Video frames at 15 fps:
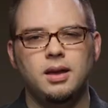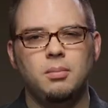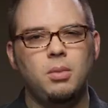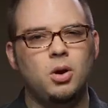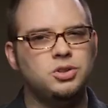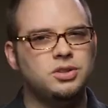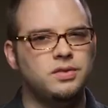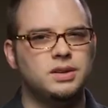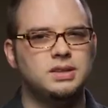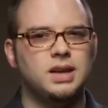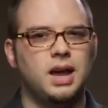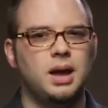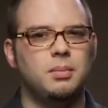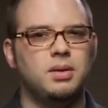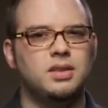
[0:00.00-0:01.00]
Most of the
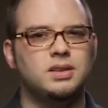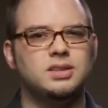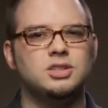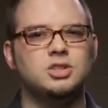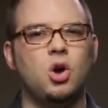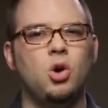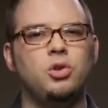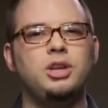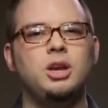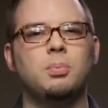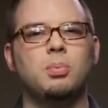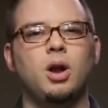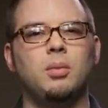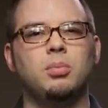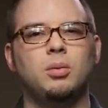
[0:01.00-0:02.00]
time, this is only a
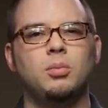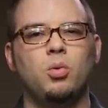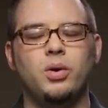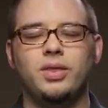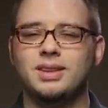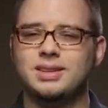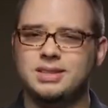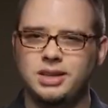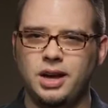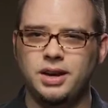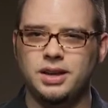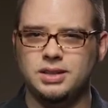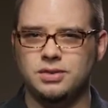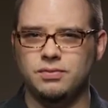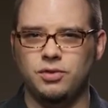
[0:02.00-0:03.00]
problem when the sun
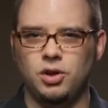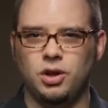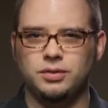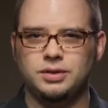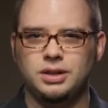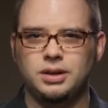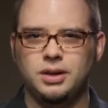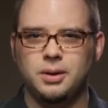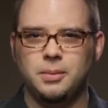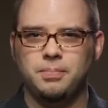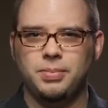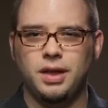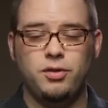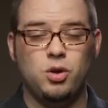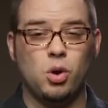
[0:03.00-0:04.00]
is involved.
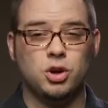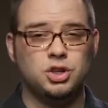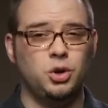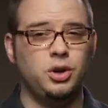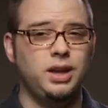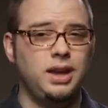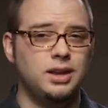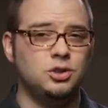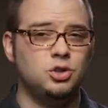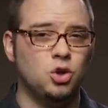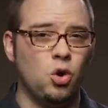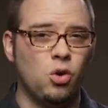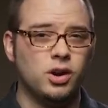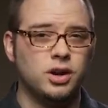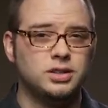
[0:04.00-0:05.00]
If you are shooting
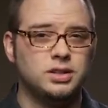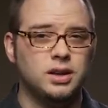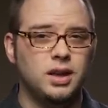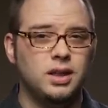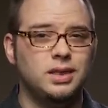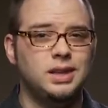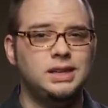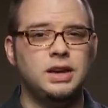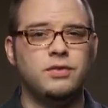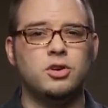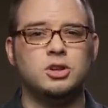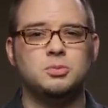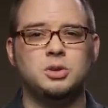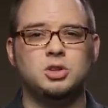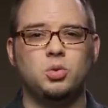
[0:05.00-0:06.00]
indoors, the
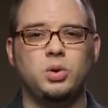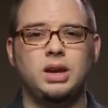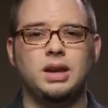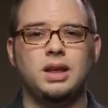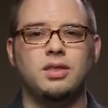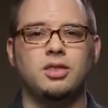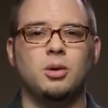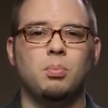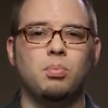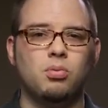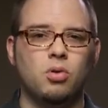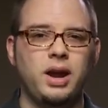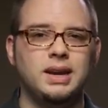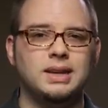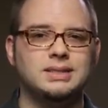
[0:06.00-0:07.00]
difference between the
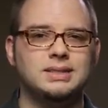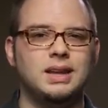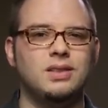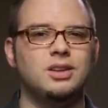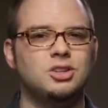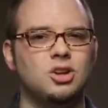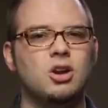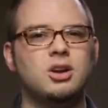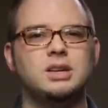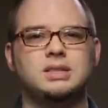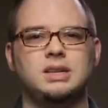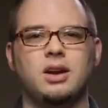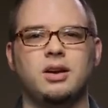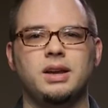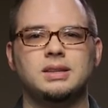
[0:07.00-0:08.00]
brightest and the darkest
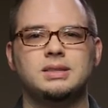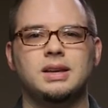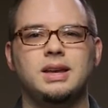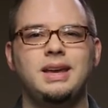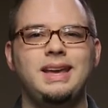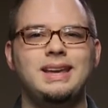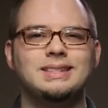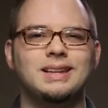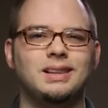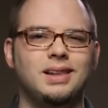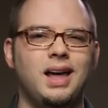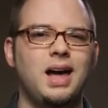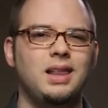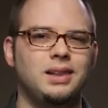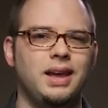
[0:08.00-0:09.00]
areas is a
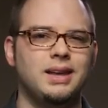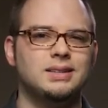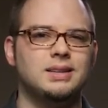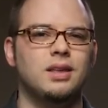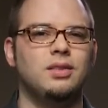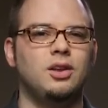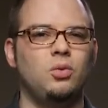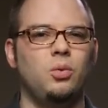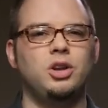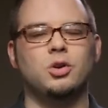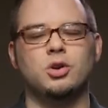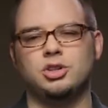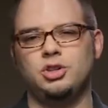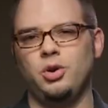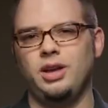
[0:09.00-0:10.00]
lot less than when you're
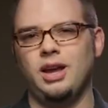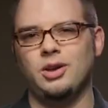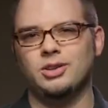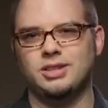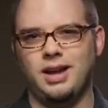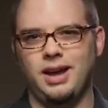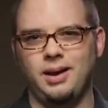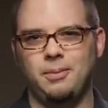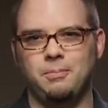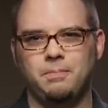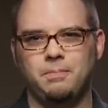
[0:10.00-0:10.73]
shooting outside.